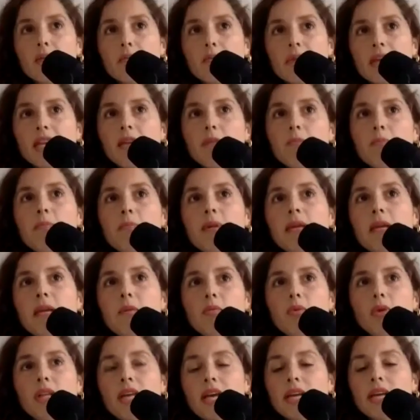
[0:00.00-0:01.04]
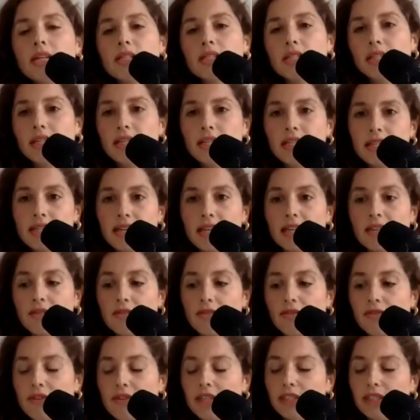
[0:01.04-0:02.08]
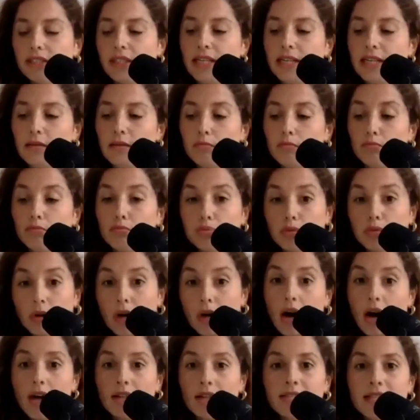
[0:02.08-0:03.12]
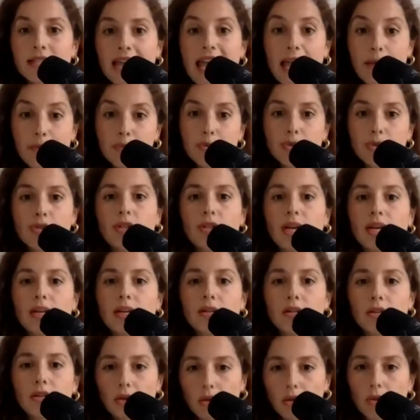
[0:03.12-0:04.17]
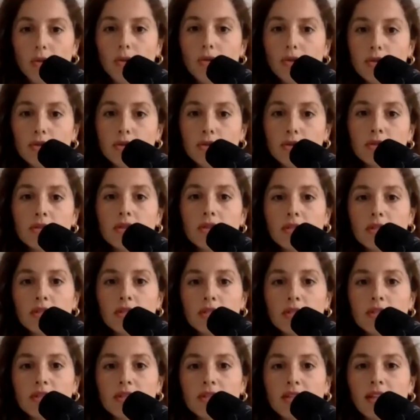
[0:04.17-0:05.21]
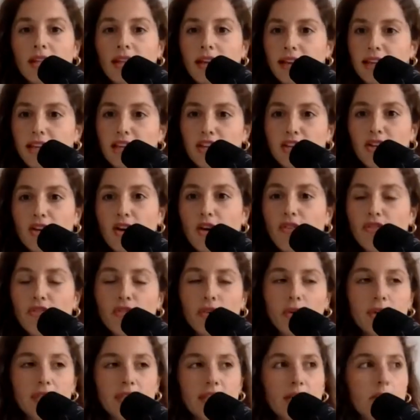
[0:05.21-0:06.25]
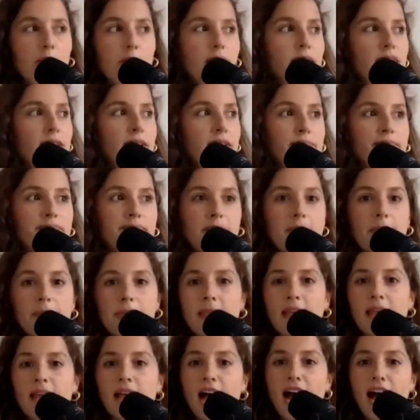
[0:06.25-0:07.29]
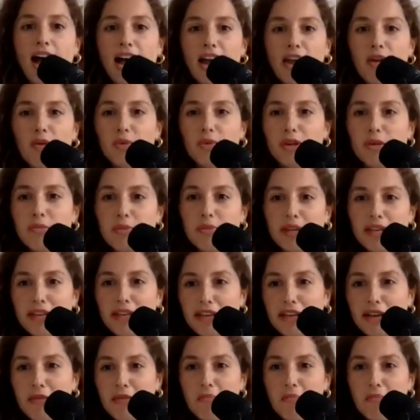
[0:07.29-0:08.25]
many people actually set very broad, abstract goals? Like, for example, I want to be